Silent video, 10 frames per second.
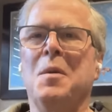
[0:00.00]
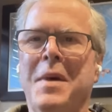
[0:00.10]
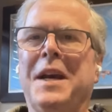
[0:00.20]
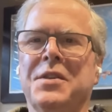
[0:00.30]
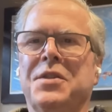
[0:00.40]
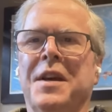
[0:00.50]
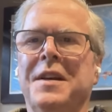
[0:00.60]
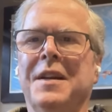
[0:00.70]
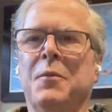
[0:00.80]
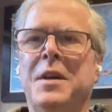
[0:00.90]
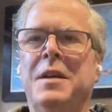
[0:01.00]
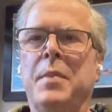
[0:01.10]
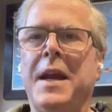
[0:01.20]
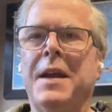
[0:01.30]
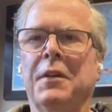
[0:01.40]
We're a megastate, and we
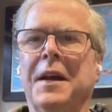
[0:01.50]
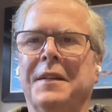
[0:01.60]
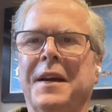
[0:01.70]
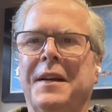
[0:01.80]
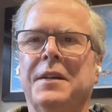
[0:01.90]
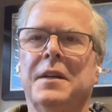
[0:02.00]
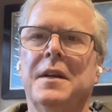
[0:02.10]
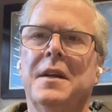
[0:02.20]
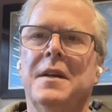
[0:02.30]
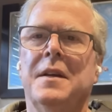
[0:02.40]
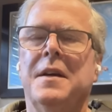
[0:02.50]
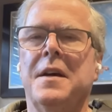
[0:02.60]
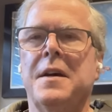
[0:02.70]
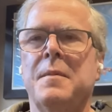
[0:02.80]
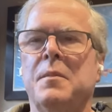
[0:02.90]
need to behave like that.
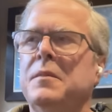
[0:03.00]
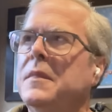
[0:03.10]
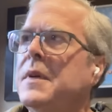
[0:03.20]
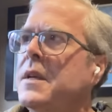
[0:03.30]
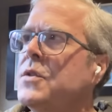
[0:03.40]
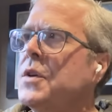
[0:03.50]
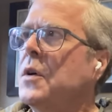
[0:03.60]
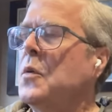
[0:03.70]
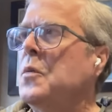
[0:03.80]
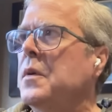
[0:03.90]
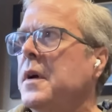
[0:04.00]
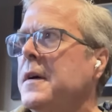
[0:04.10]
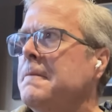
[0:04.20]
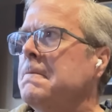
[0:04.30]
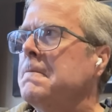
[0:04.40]
Um, and so,
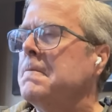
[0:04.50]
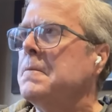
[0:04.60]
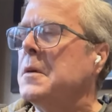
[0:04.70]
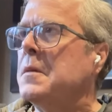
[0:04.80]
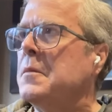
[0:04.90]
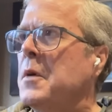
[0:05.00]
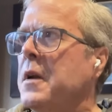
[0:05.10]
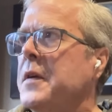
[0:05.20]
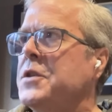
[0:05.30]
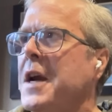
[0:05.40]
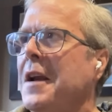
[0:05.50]
uh, one of the